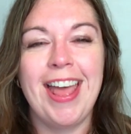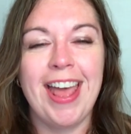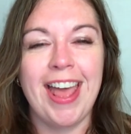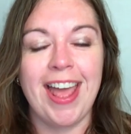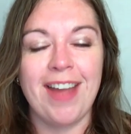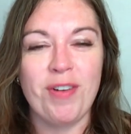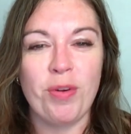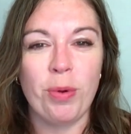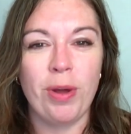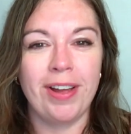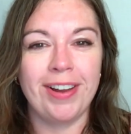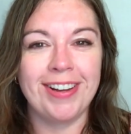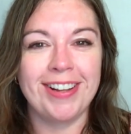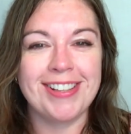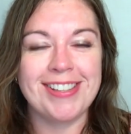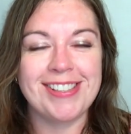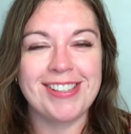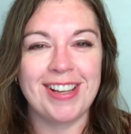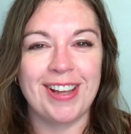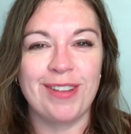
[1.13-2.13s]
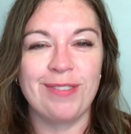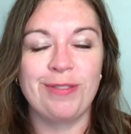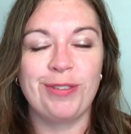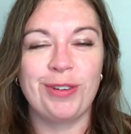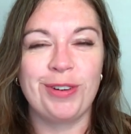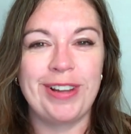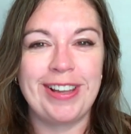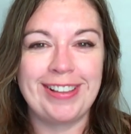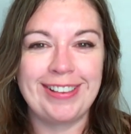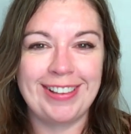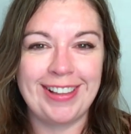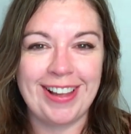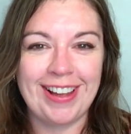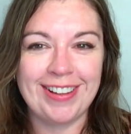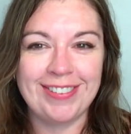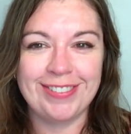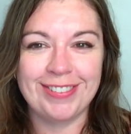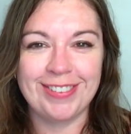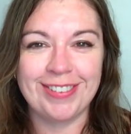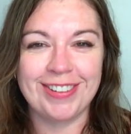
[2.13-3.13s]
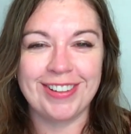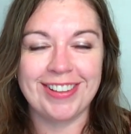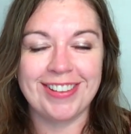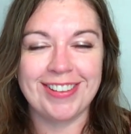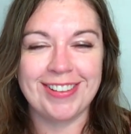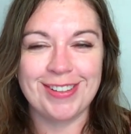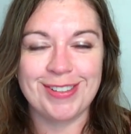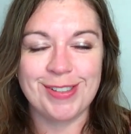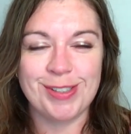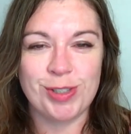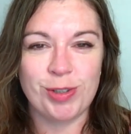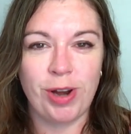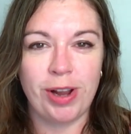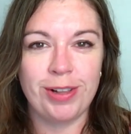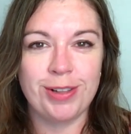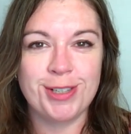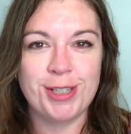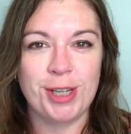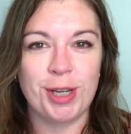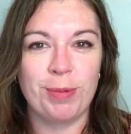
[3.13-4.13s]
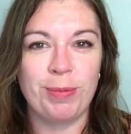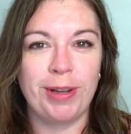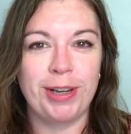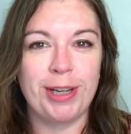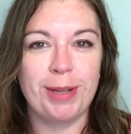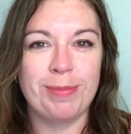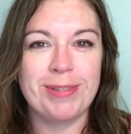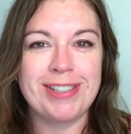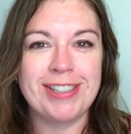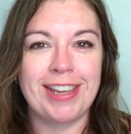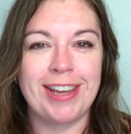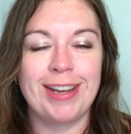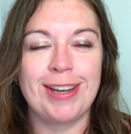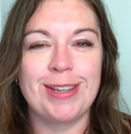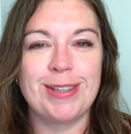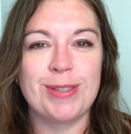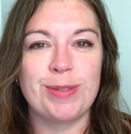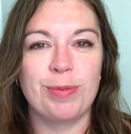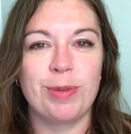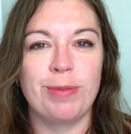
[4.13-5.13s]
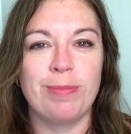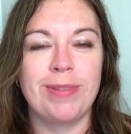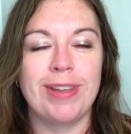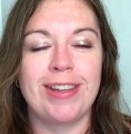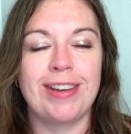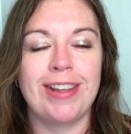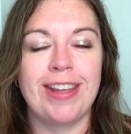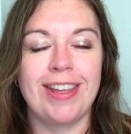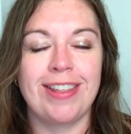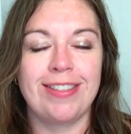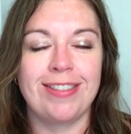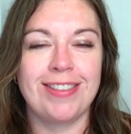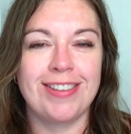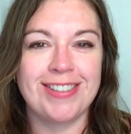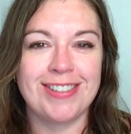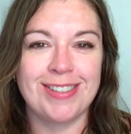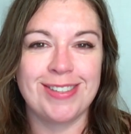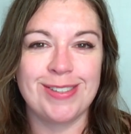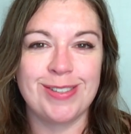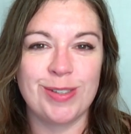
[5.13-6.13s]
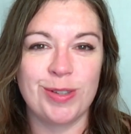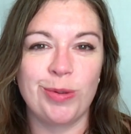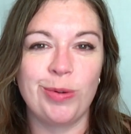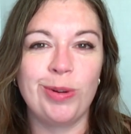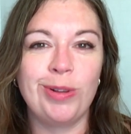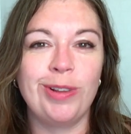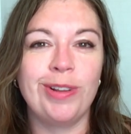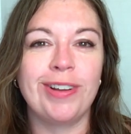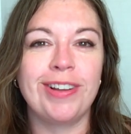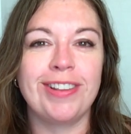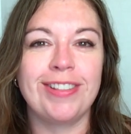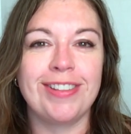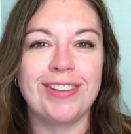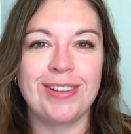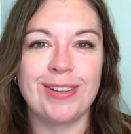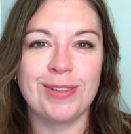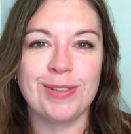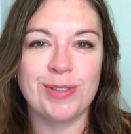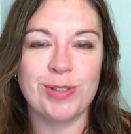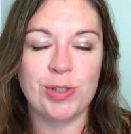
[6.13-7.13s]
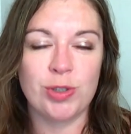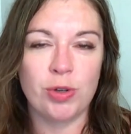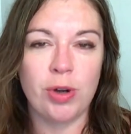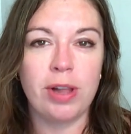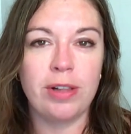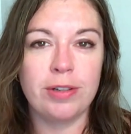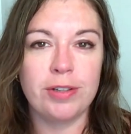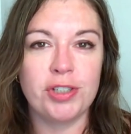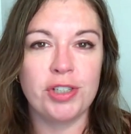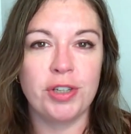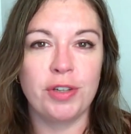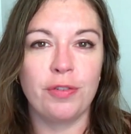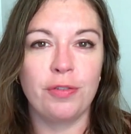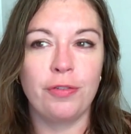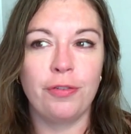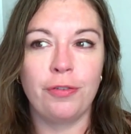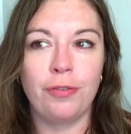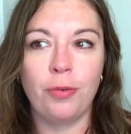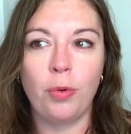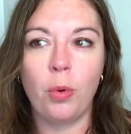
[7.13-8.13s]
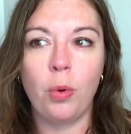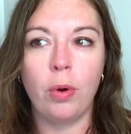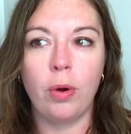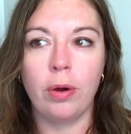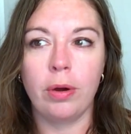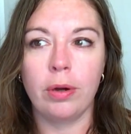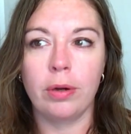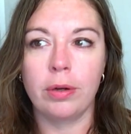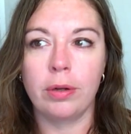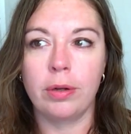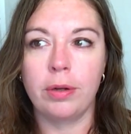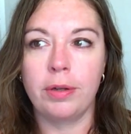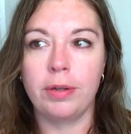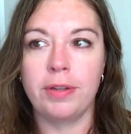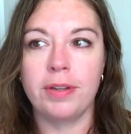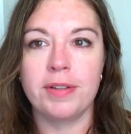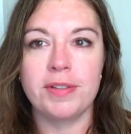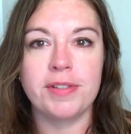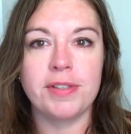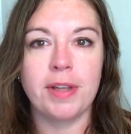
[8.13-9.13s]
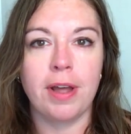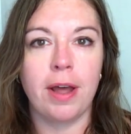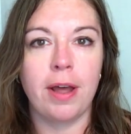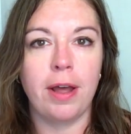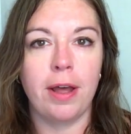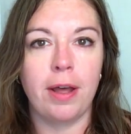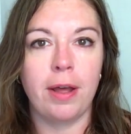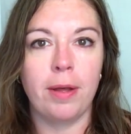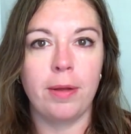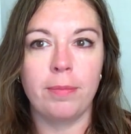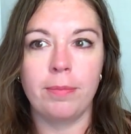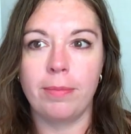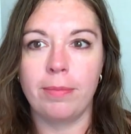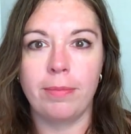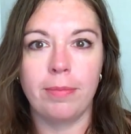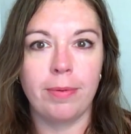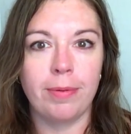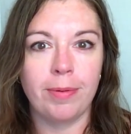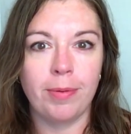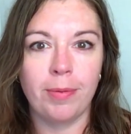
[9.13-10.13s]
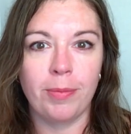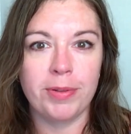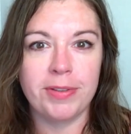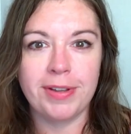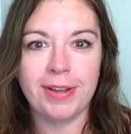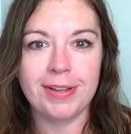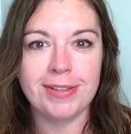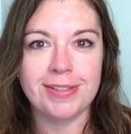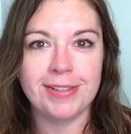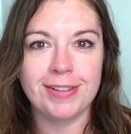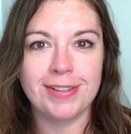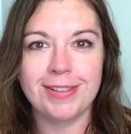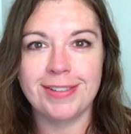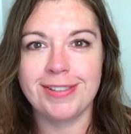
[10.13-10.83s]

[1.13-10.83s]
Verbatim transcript: Hey everyone, it's time for a live look at the astrology. My name is Katie Sweetman, and this is your look at the astrology for, goodness, um, what day is it?